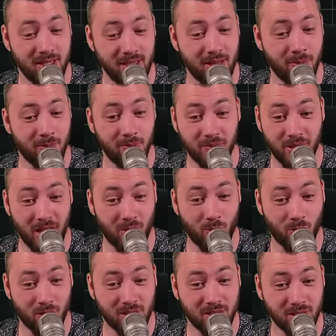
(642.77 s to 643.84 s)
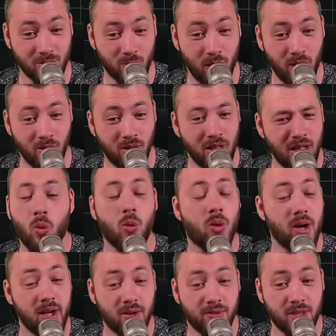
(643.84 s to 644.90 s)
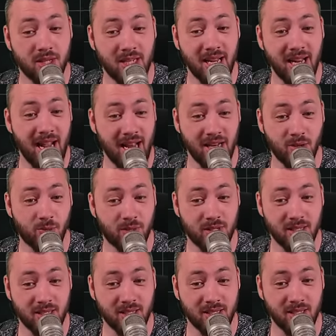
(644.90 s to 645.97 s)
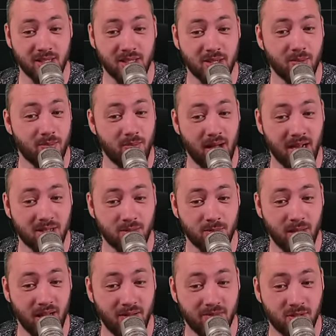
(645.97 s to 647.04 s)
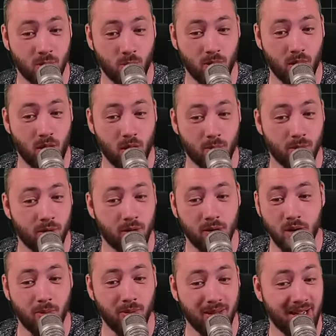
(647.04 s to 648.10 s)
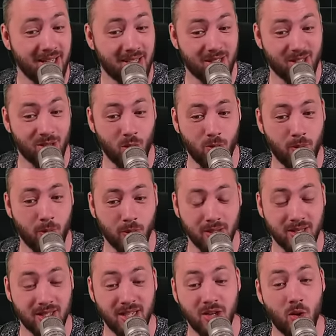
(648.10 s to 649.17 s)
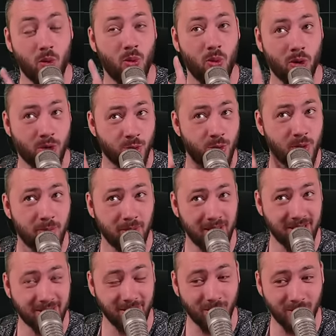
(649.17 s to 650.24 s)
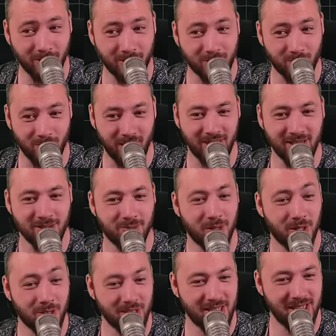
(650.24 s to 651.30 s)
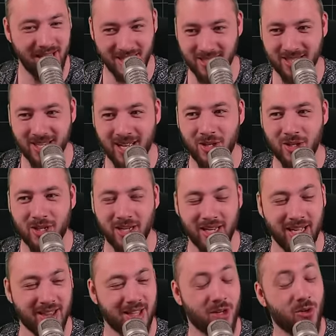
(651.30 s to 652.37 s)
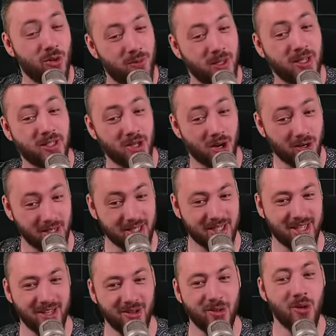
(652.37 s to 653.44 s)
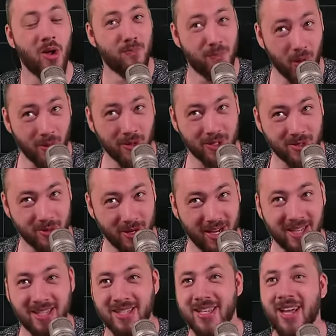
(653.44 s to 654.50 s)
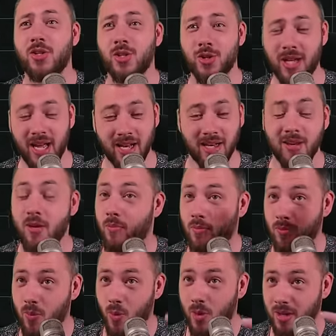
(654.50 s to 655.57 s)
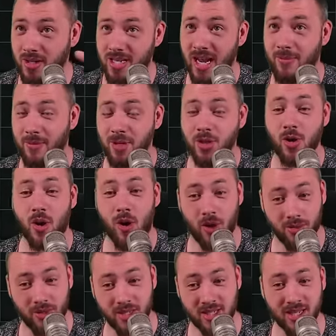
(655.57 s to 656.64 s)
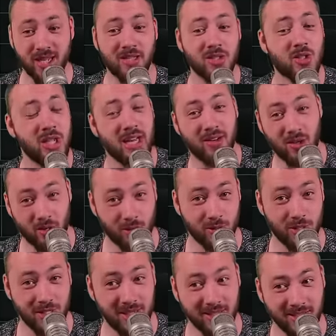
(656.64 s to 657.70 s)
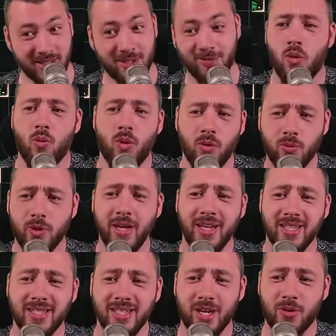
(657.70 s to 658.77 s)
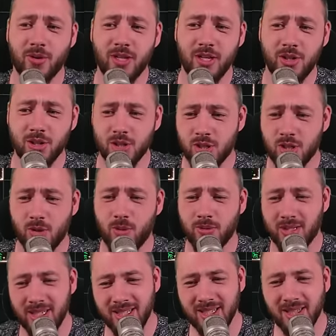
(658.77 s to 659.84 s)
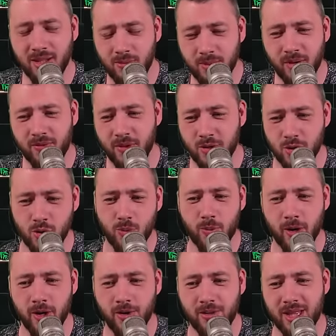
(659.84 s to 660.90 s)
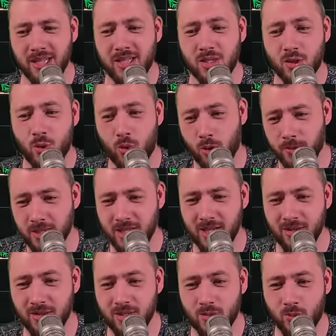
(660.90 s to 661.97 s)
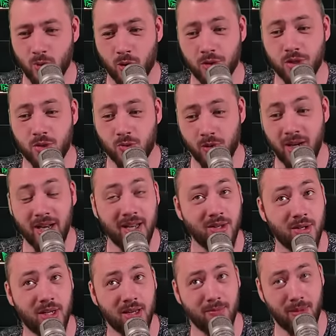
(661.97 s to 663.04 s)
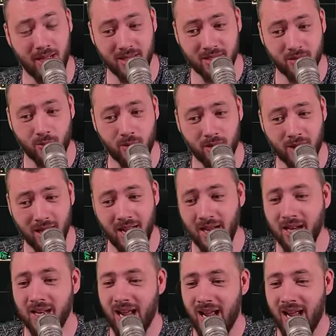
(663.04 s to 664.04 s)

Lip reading: Yep, that works as well. Or end of the day, any resistance, maximum life, total armor, blight, slow potency, or crippling darkness rings, because yes, you can get the crippling darkness skill bonus rings to get more damage on the stuns and longer stuns. One ring is sacrilegious souls. It's a little bit of a no-brainer. That's corpse skills, works great, and you can masterwork that.